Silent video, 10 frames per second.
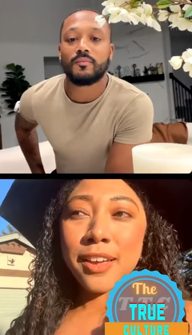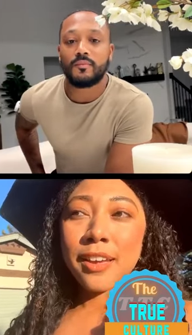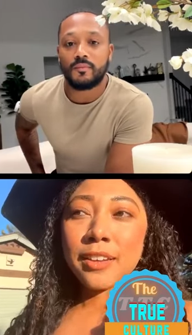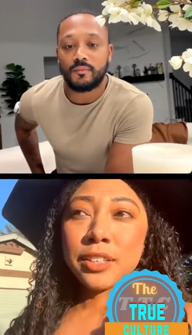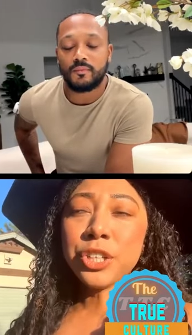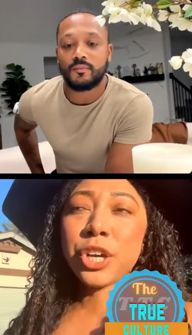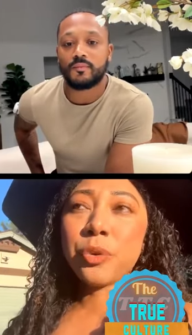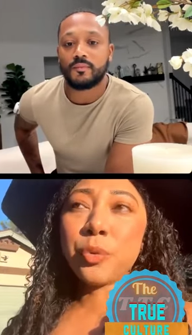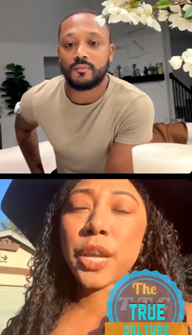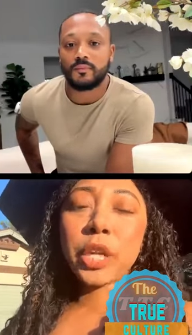Speaker 1: you know
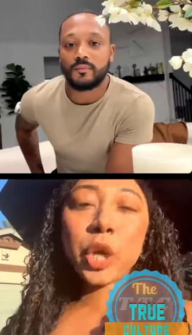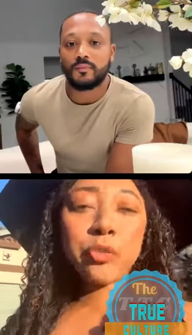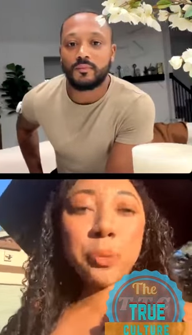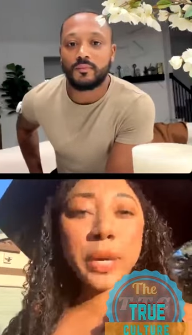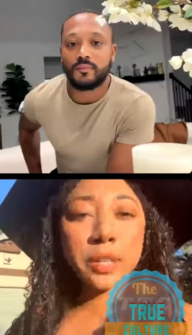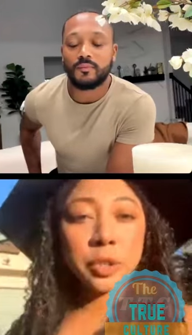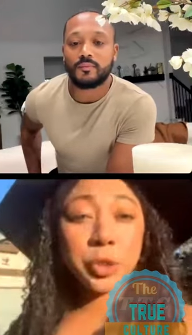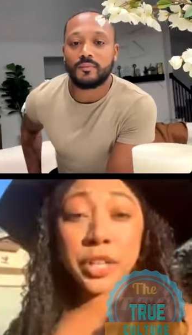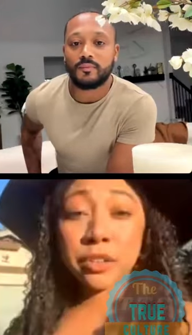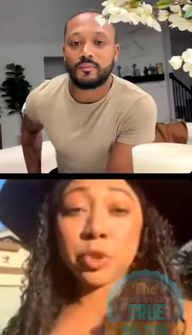when I go for my
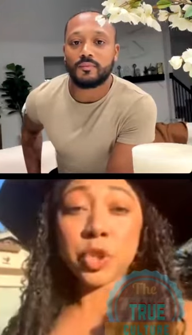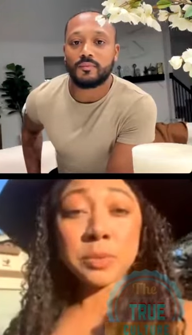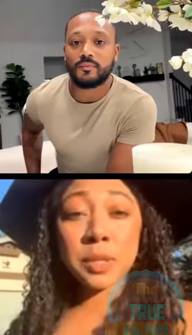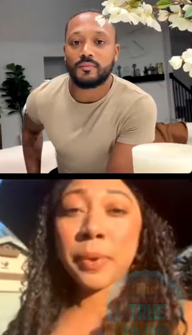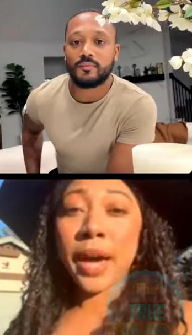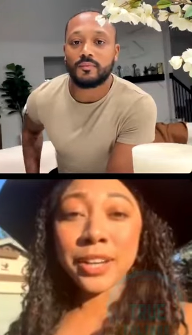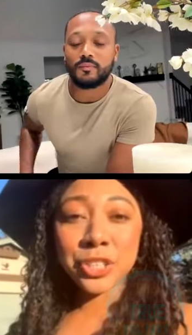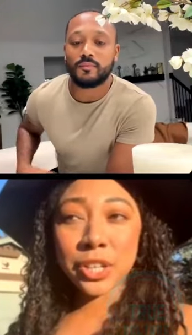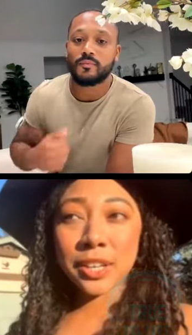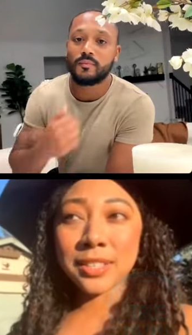creative dreams and
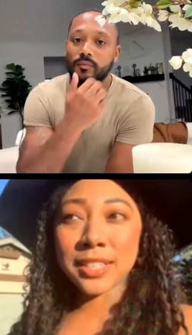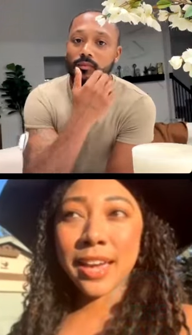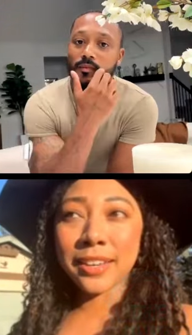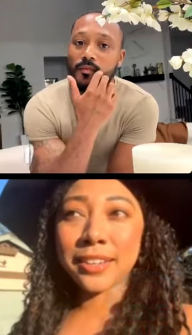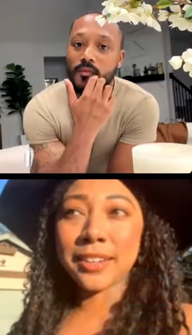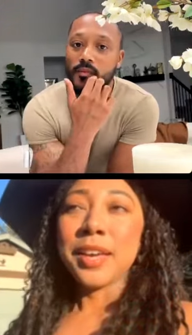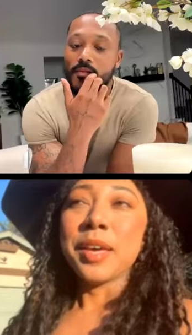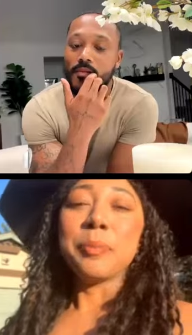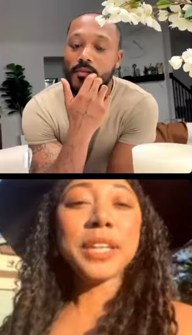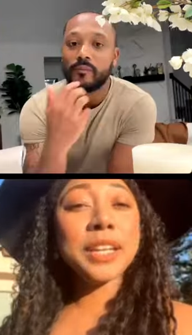passions, I can
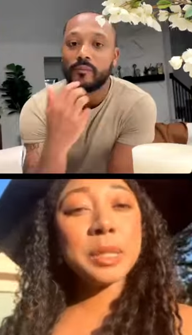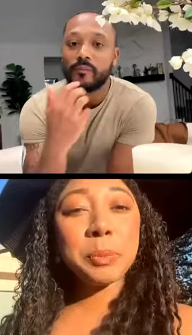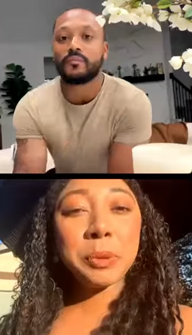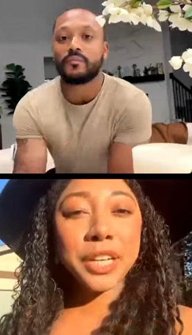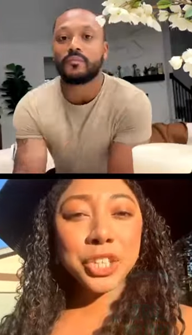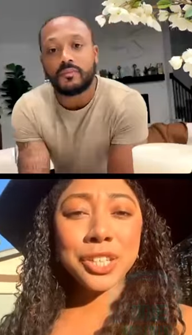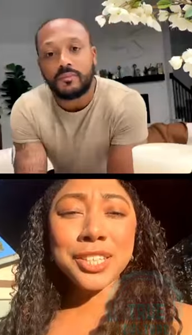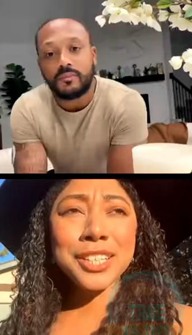be an inspiration to